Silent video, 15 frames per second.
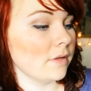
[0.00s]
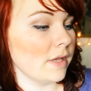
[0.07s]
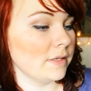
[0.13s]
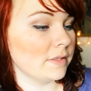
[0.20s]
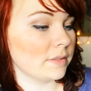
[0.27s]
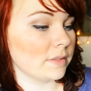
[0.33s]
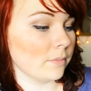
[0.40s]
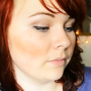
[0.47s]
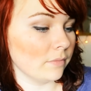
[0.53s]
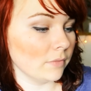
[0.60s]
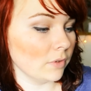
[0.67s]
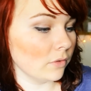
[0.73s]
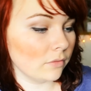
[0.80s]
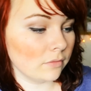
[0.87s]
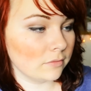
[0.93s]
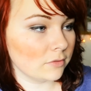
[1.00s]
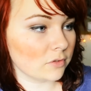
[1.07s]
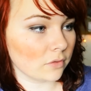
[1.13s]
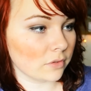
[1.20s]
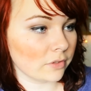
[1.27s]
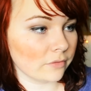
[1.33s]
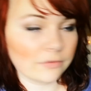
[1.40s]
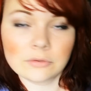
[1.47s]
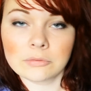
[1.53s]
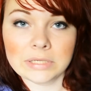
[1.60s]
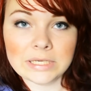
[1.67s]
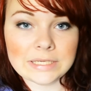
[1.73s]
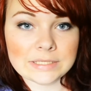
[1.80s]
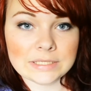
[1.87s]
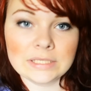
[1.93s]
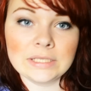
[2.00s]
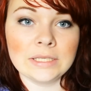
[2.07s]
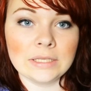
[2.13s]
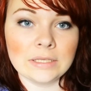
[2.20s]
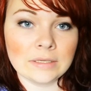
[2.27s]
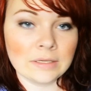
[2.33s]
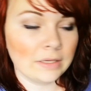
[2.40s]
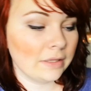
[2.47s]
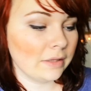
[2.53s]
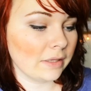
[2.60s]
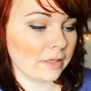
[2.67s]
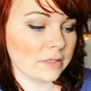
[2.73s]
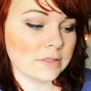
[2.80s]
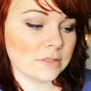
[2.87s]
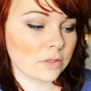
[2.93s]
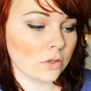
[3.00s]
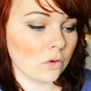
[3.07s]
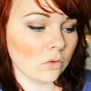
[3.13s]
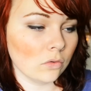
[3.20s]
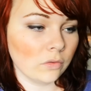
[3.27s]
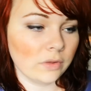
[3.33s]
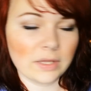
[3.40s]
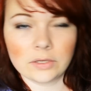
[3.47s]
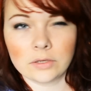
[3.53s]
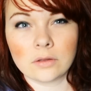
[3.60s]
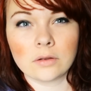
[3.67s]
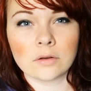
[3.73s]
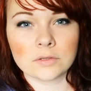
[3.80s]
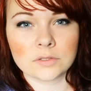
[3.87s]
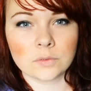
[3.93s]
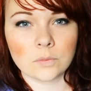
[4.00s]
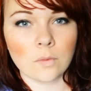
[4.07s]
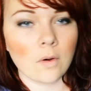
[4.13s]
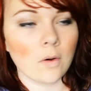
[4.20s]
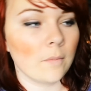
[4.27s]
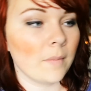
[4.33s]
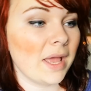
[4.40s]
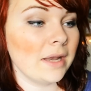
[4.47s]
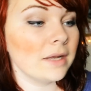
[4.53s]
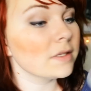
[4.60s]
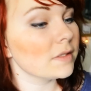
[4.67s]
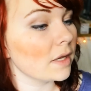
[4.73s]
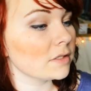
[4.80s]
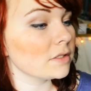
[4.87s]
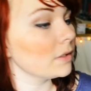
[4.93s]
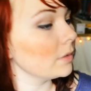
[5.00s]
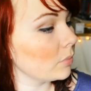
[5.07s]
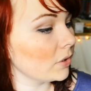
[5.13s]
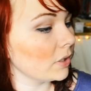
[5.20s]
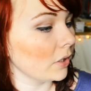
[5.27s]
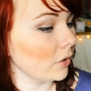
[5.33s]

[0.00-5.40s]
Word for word: is some sort of green tea that is cold that you can also warm, and it's actually pretty